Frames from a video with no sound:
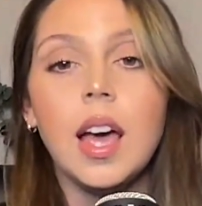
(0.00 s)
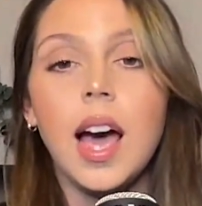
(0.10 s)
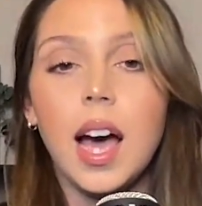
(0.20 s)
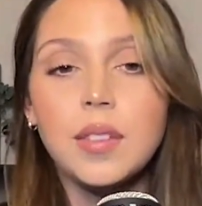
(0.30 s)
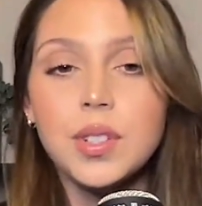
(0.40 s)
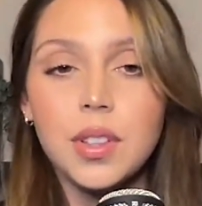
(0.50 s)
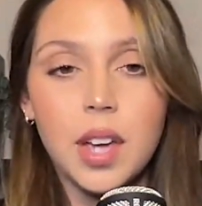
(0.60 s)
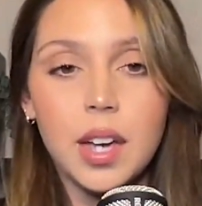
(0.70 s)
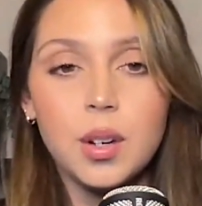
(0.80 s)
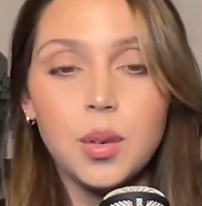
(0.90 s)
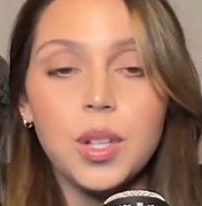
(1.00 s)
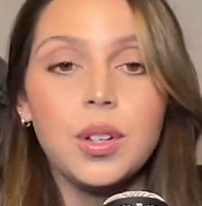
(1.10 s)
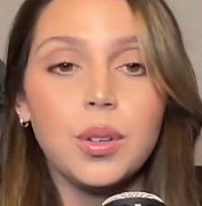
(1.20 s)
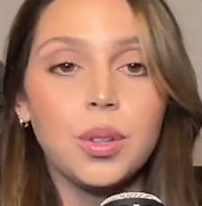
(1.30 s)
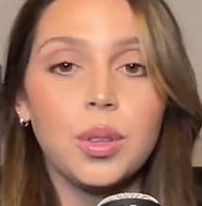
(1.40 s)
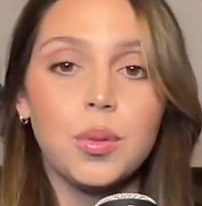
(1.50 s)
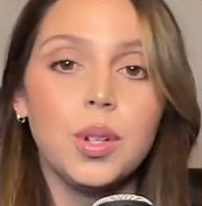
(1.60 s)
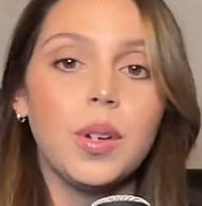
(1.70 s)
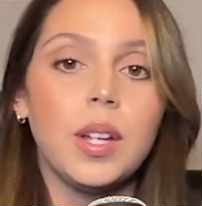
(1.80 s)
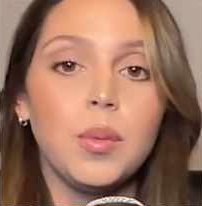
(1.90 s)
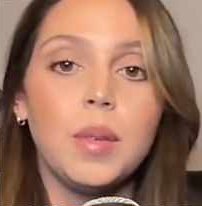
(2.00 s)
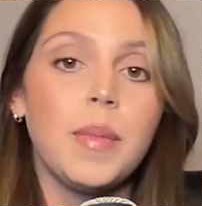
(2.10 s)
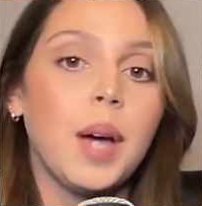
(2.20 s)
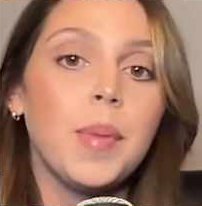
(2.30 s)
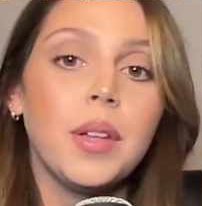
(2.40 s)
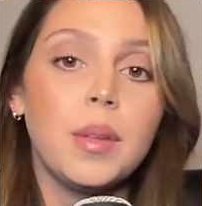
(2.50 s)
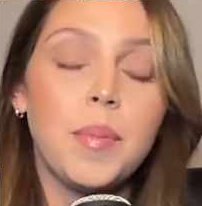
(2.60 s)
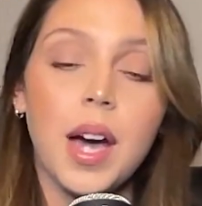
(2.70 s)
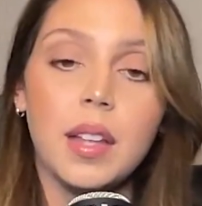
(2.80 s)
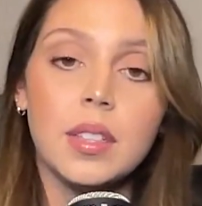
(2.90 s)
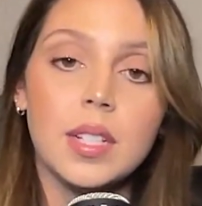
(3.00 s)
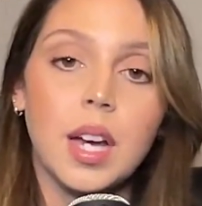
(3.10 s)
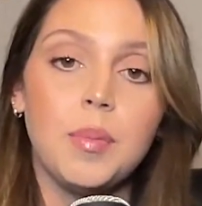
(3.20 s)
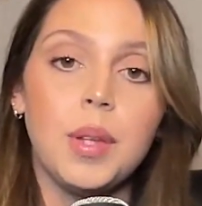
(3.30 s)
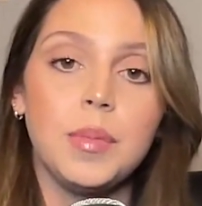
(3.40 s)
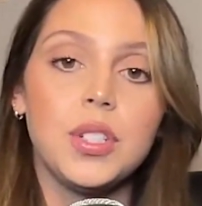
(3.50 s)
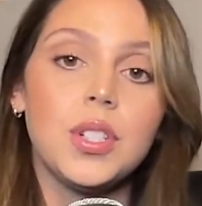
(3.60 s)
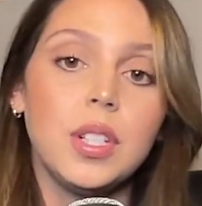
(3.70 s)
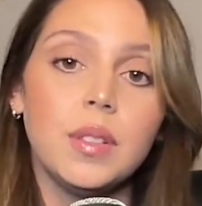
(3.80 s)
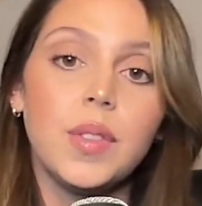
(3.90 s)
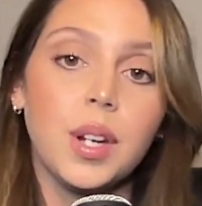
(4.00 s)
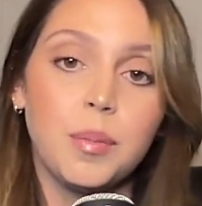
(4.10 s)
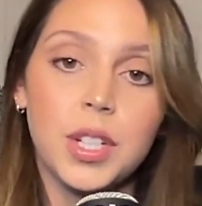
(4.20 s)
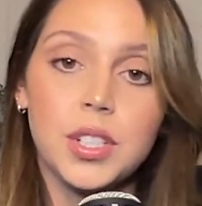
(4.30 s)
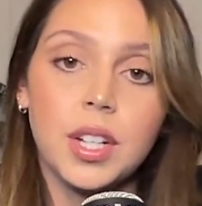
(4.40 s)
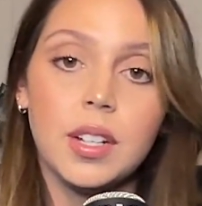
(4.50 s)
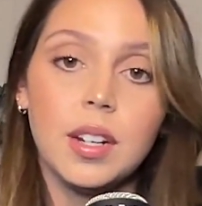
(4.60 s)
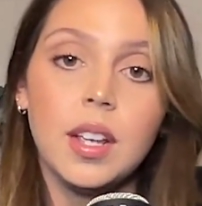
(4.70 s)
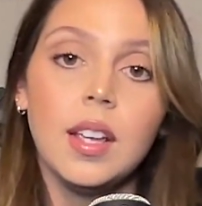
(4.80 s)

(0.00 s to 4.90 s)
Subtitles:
After that, go through and we map out the path to help them achieve their mission.